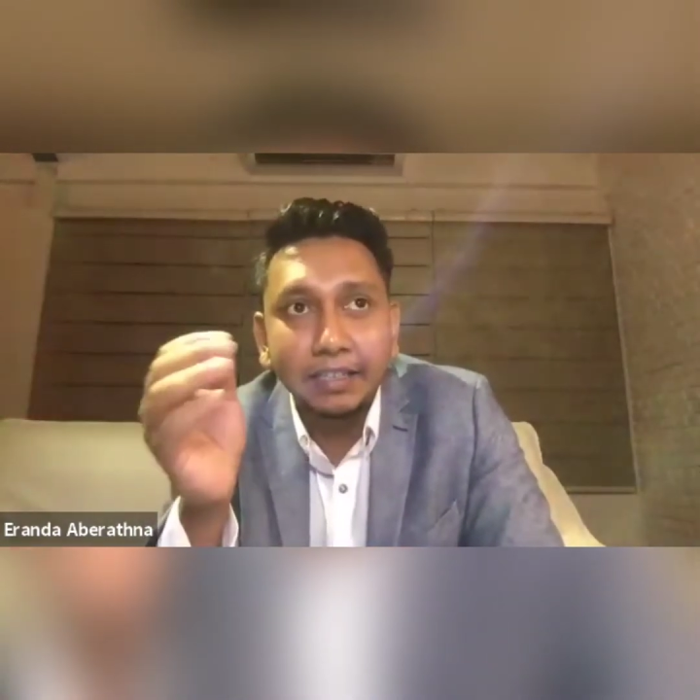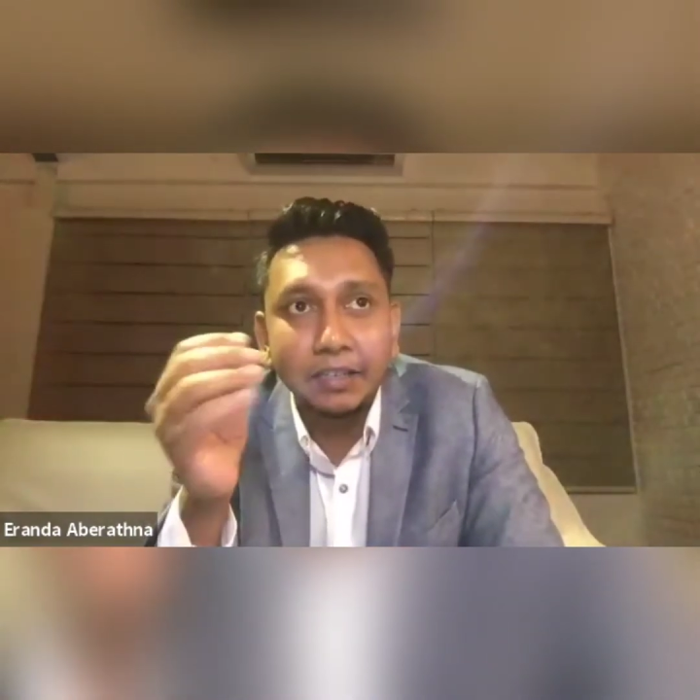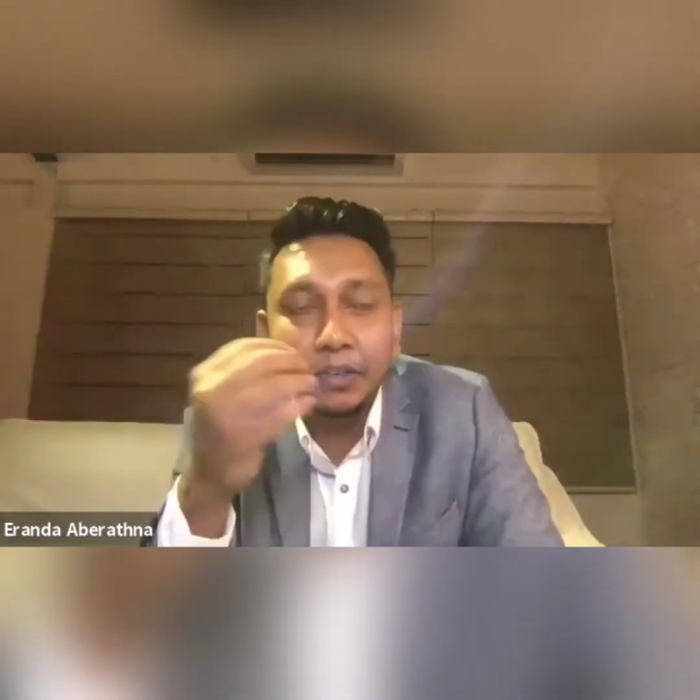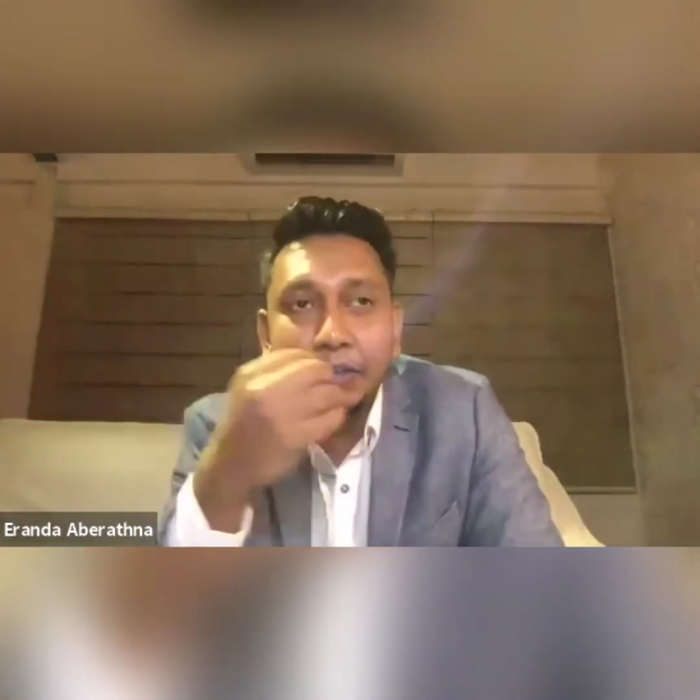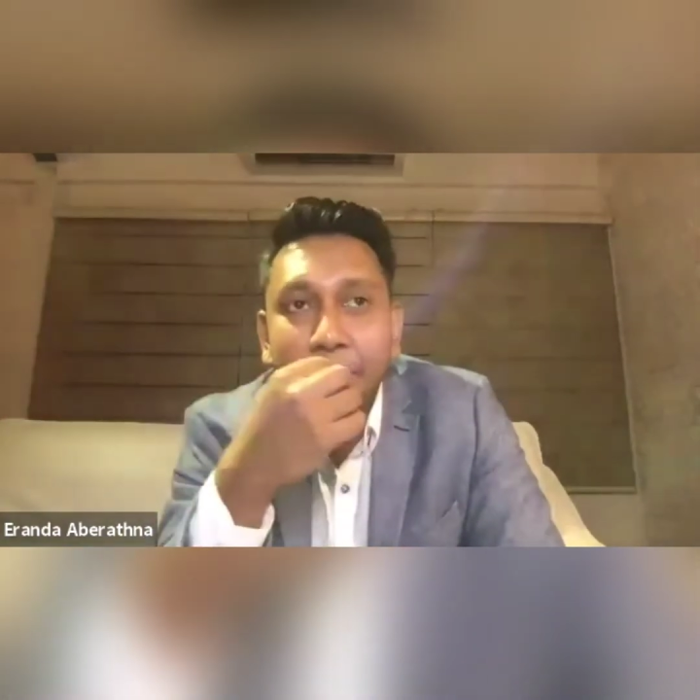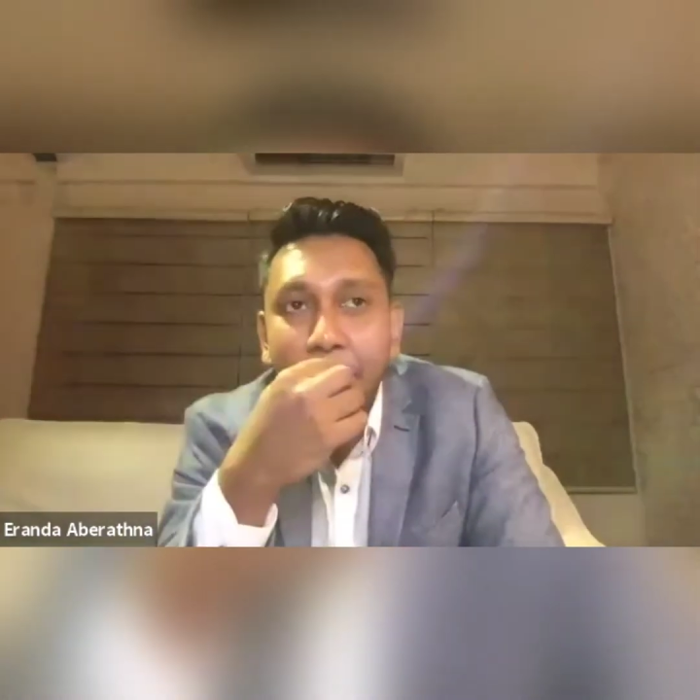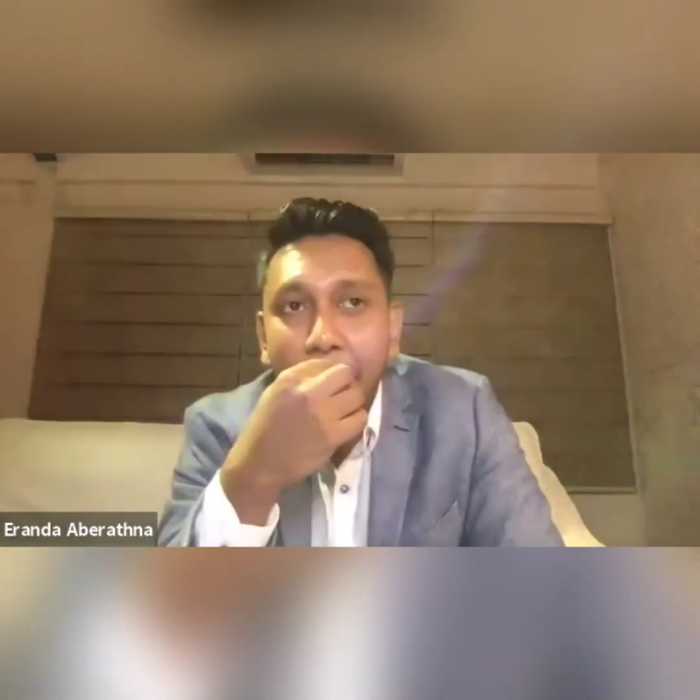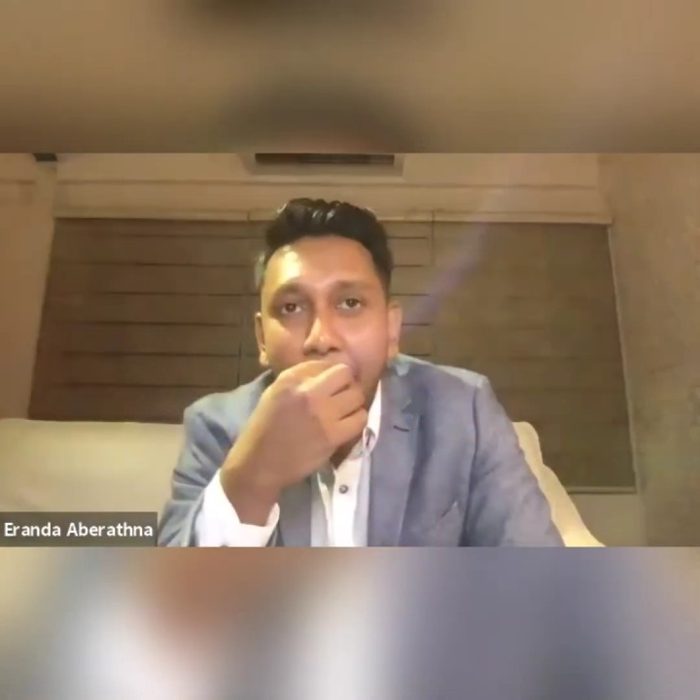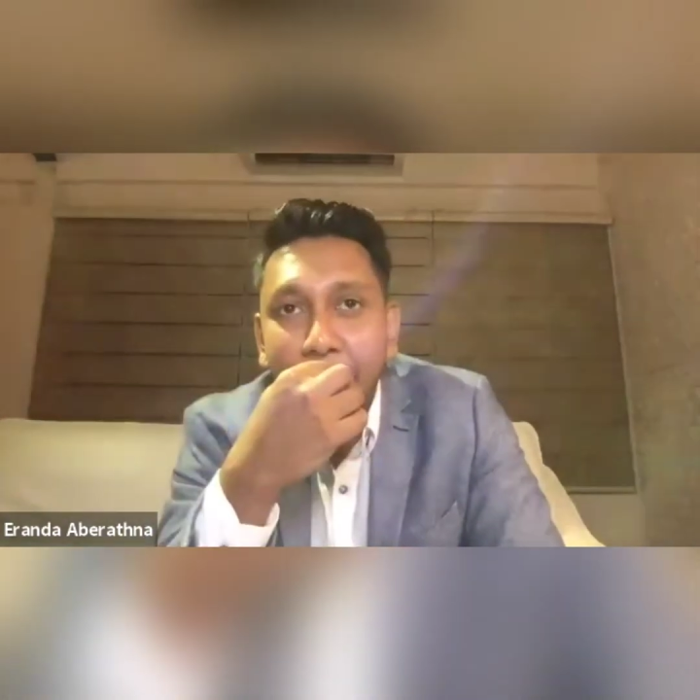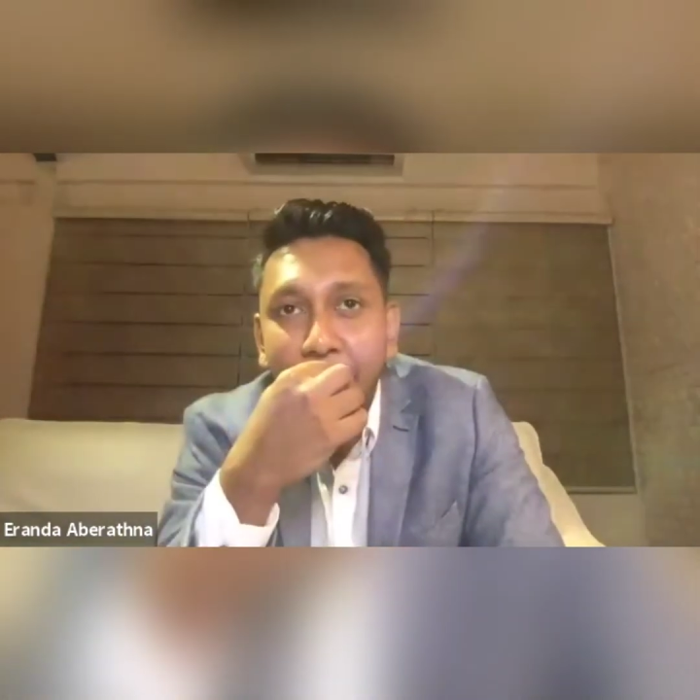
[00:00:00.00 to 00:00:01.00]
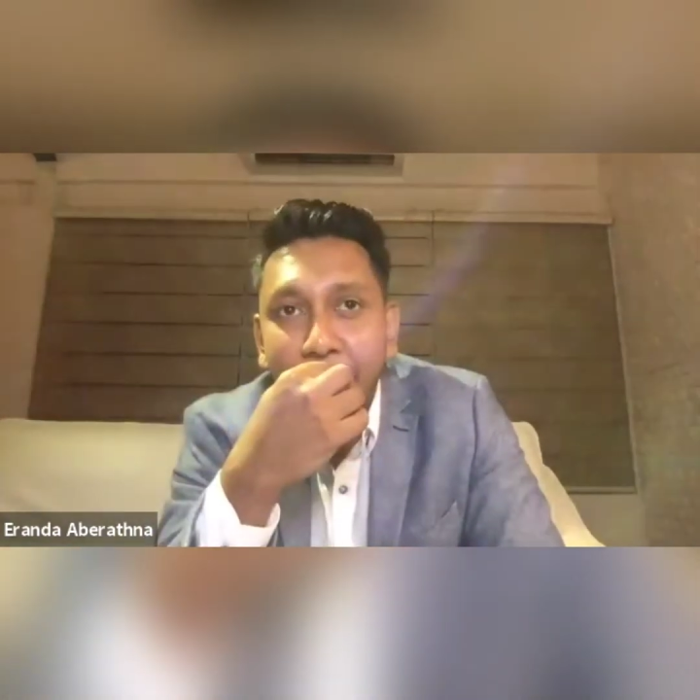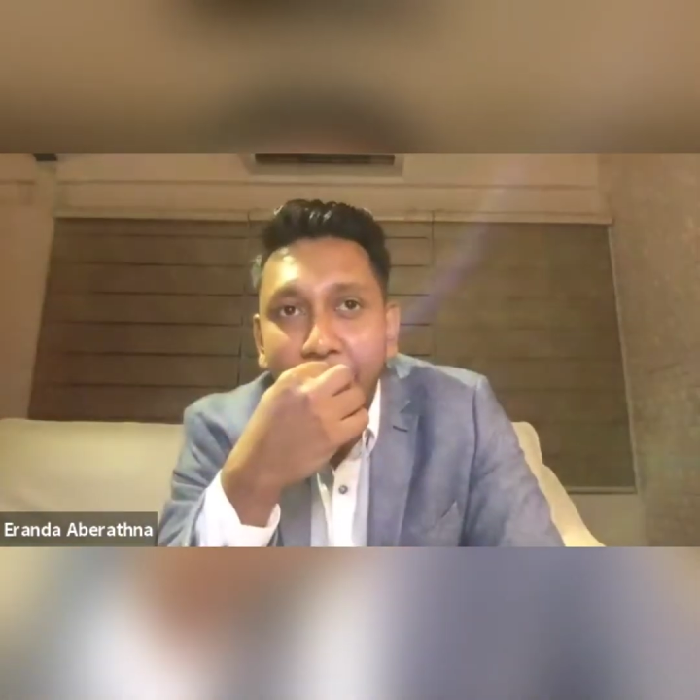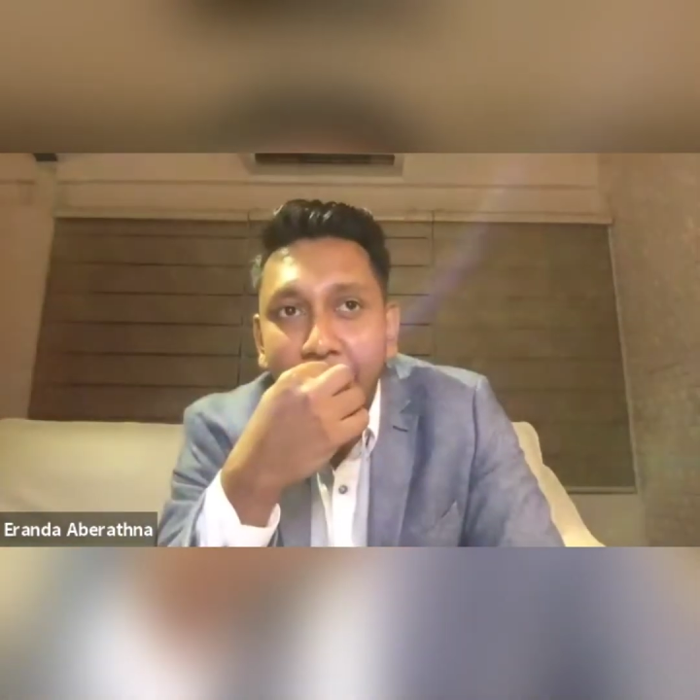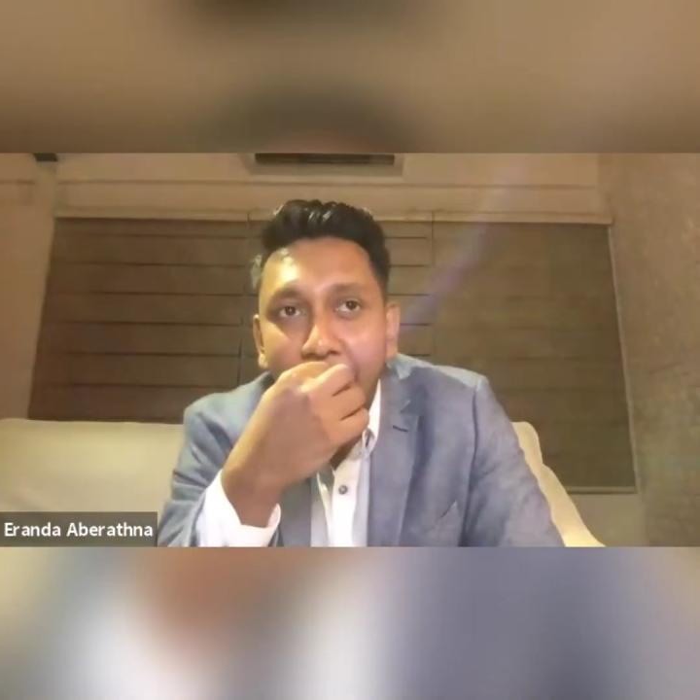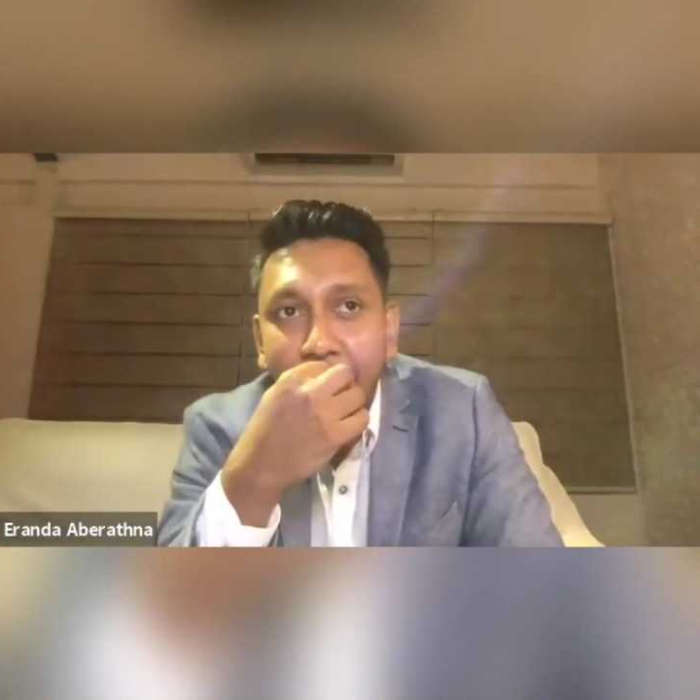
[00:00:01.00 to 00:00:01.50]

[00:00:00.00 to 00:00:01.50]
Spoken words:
So we